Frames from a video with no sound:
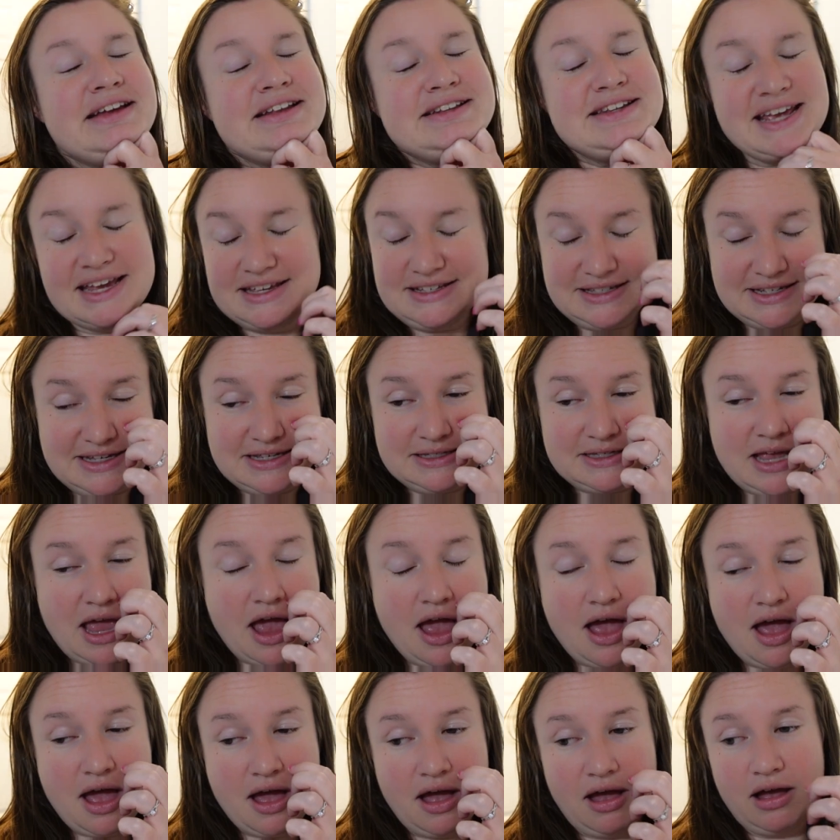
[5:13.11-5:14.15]
Daisy has
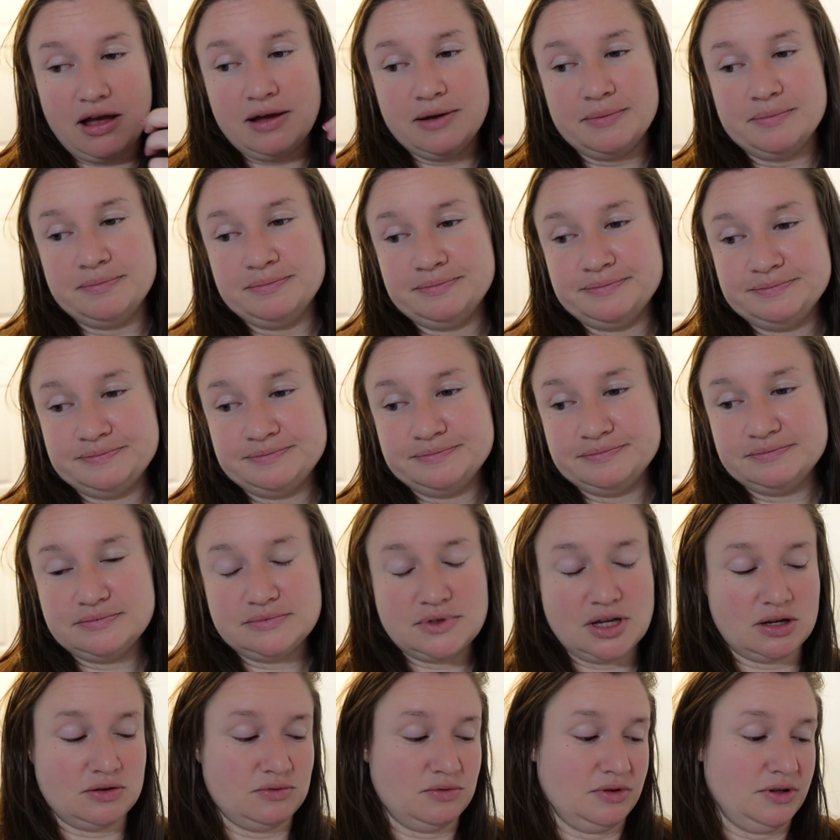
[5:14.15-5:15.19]
um,
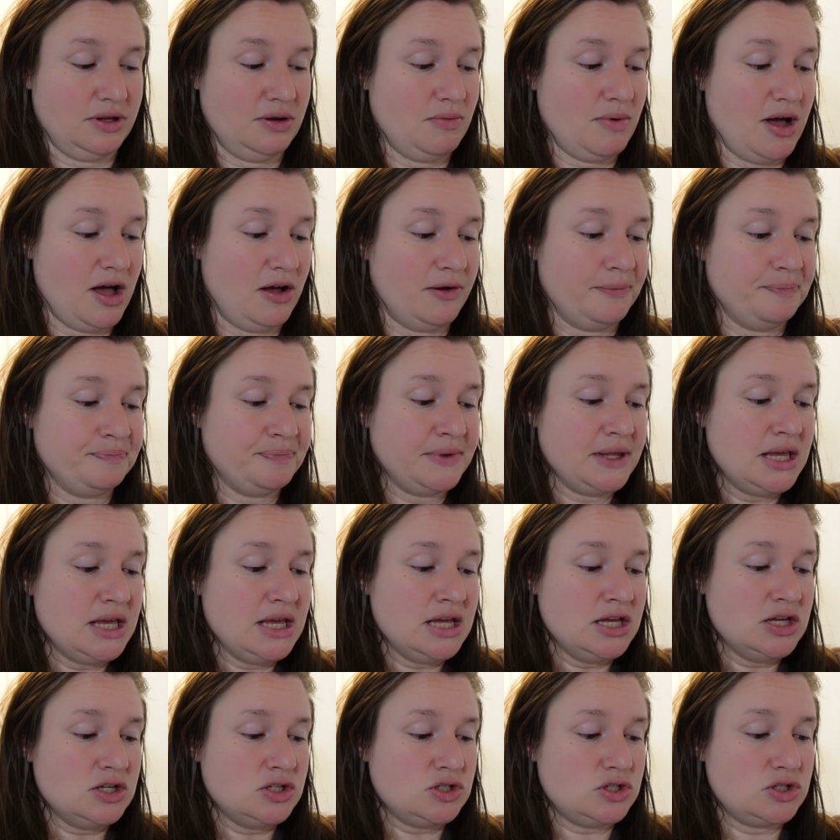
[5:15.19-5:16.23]
done really well.
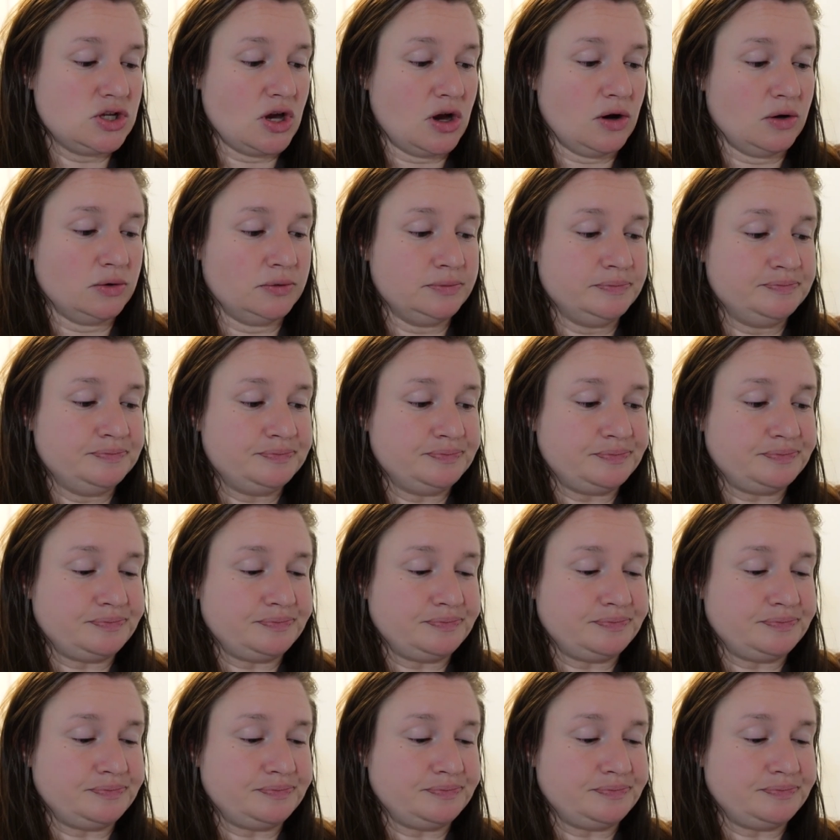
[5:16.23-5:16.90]
So